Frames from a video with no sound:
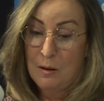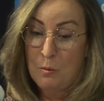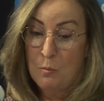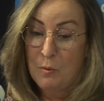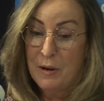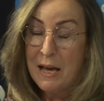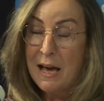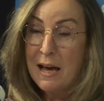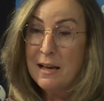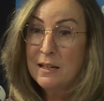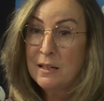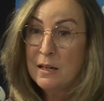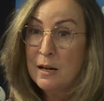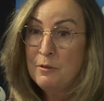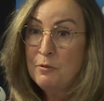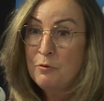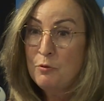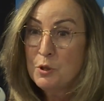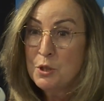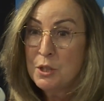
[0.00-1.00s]
We had an
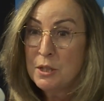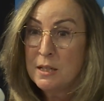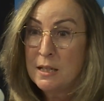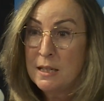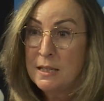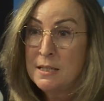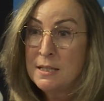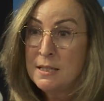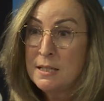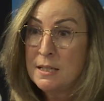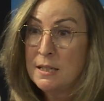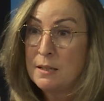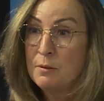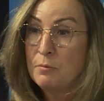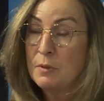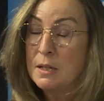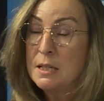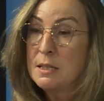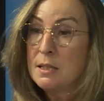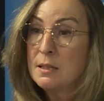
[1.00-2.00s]
unfortunate incident
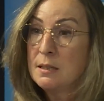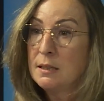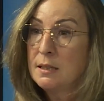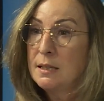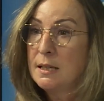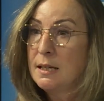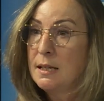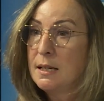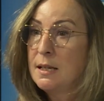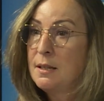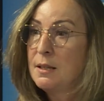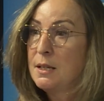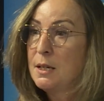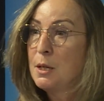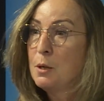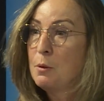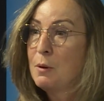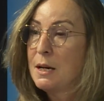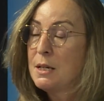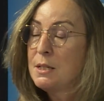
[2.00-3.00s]
recently in the
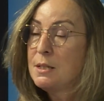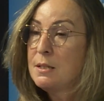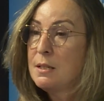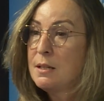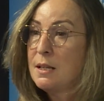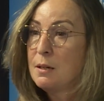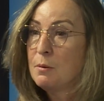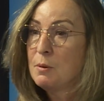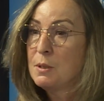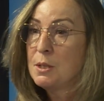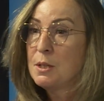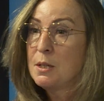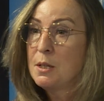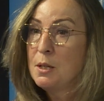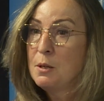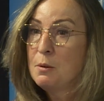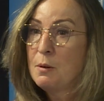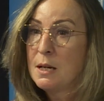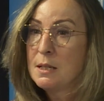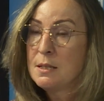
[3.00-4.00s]
US. There was a
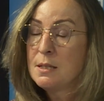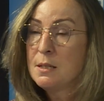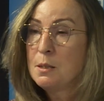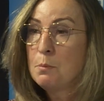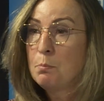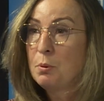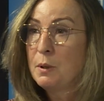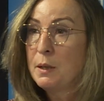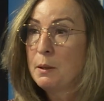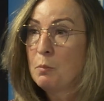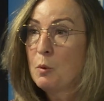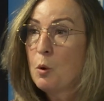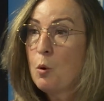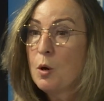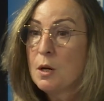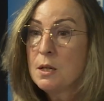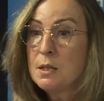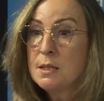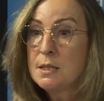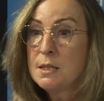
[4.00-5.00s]
US Supreme
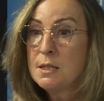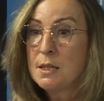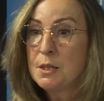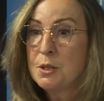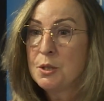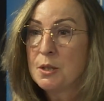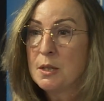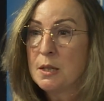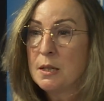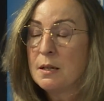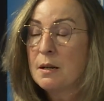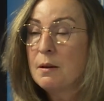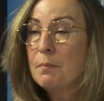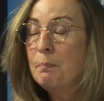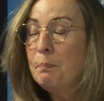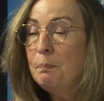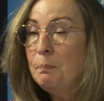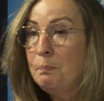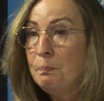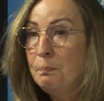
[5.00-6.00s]
Court decision
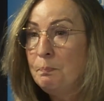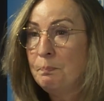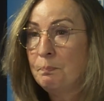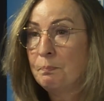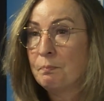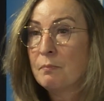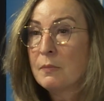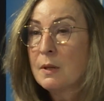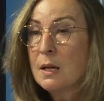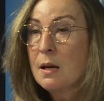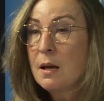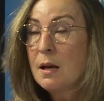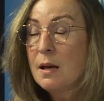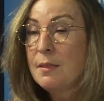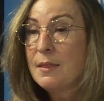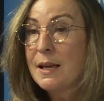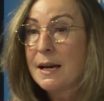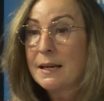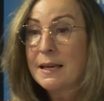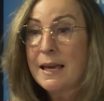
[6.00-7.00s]

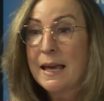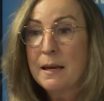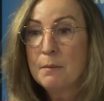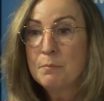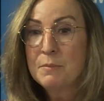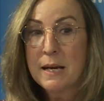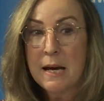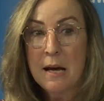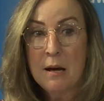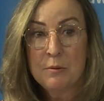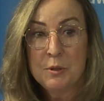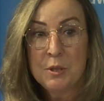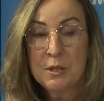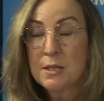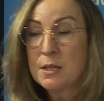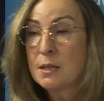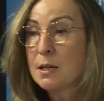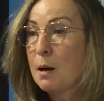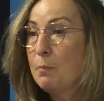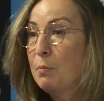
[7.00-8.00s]
that came down
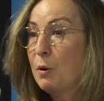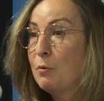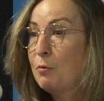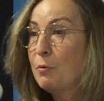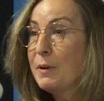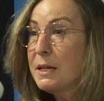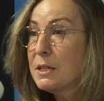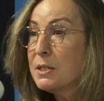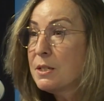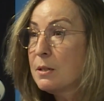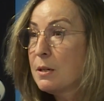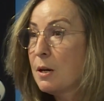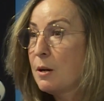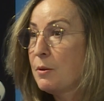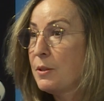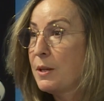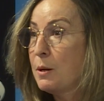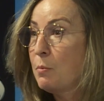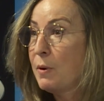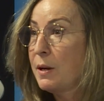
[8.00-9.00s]
just a couple of weeks ago
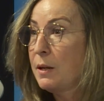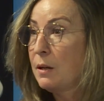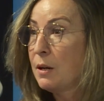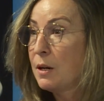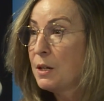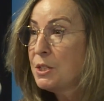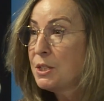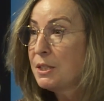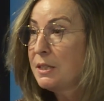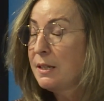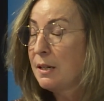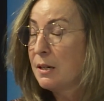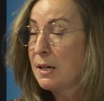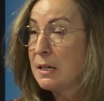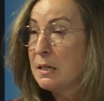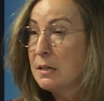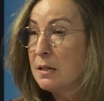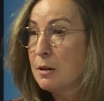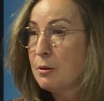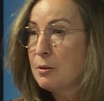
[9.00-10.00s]
that went largely
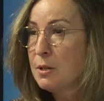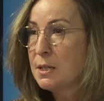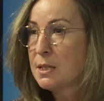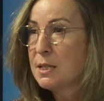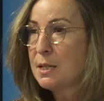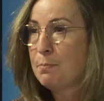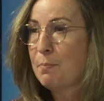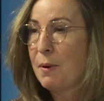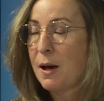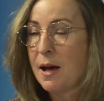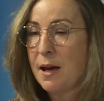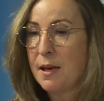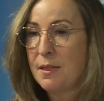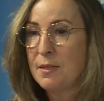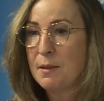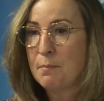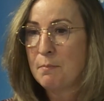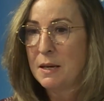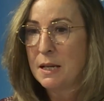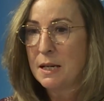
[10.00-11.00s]
unnoticed by
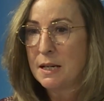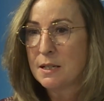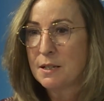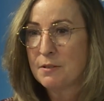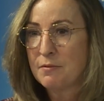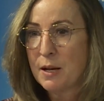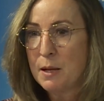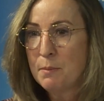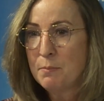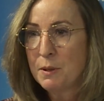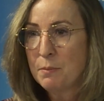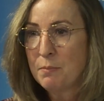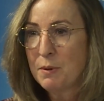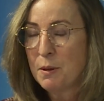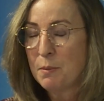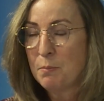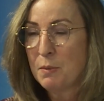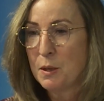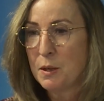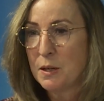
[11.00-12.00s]
the media development
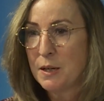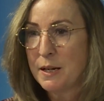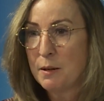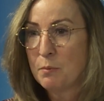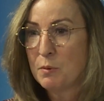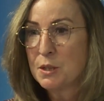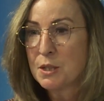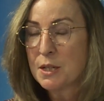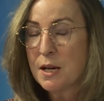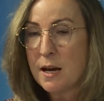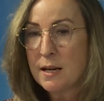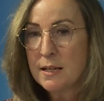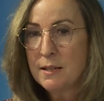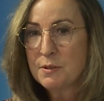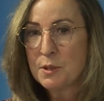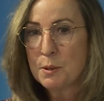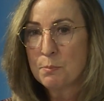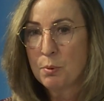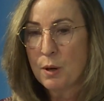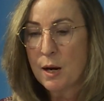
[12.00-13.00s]
community, which kind of
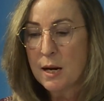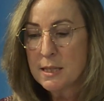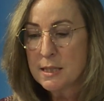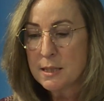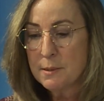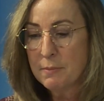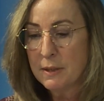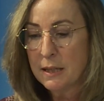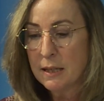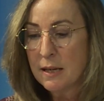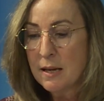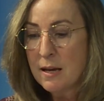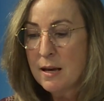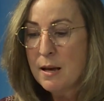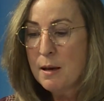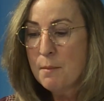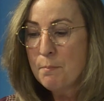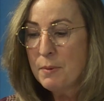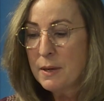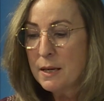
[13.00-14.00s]
surprised me
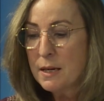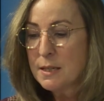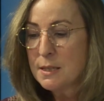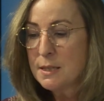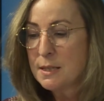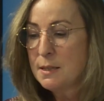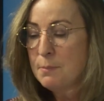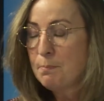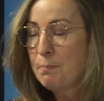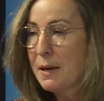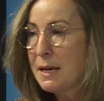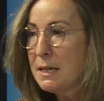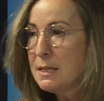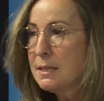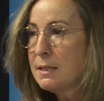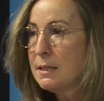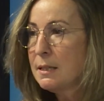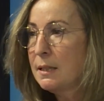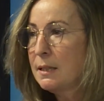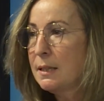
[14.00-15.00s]
because it
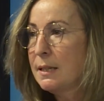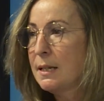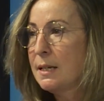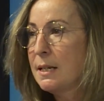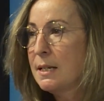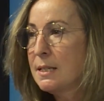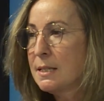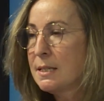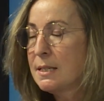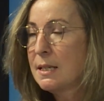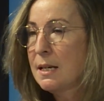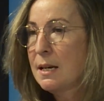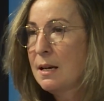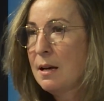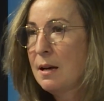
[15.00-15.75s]
basically is